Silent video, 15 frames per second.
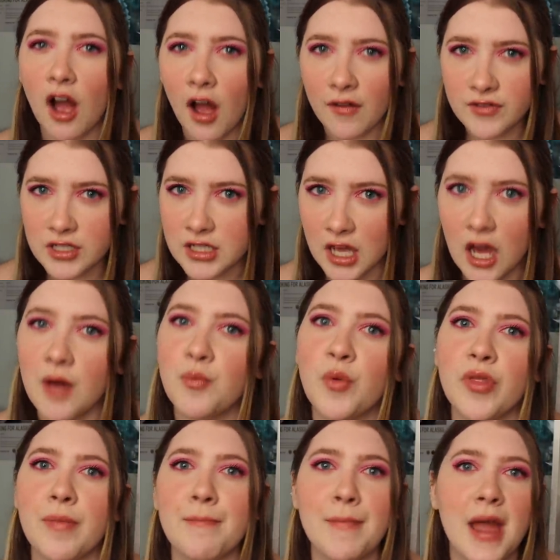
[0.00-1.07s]
often come
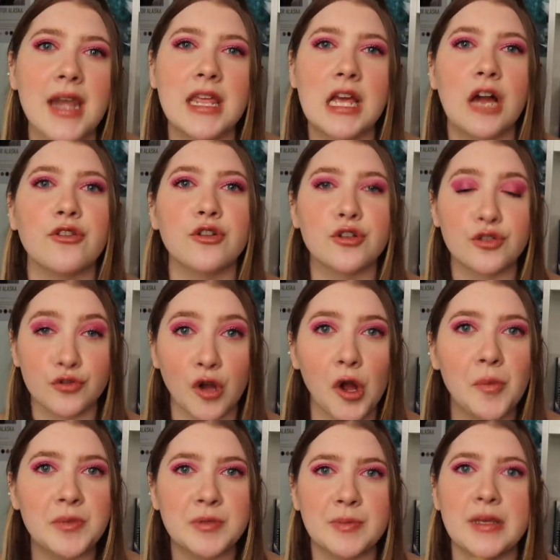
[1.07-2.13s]
with many other
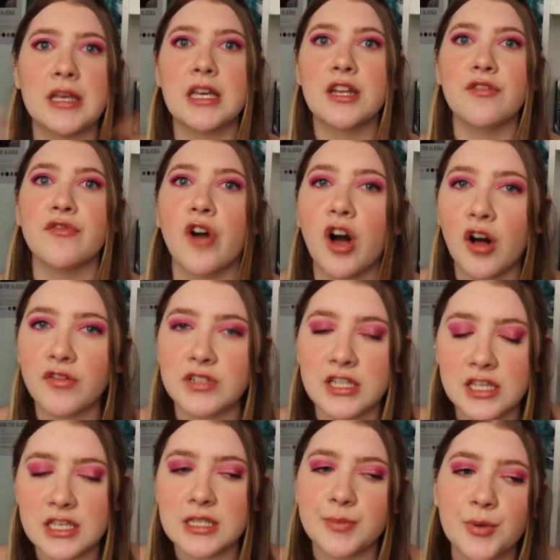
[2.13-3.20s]
tropes being involved
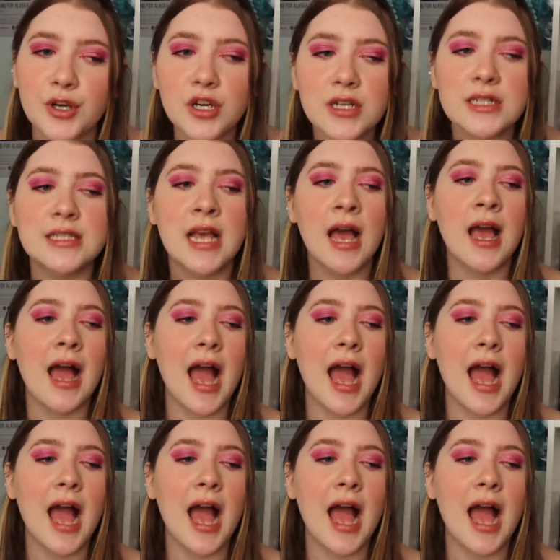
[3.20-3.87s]
in these books.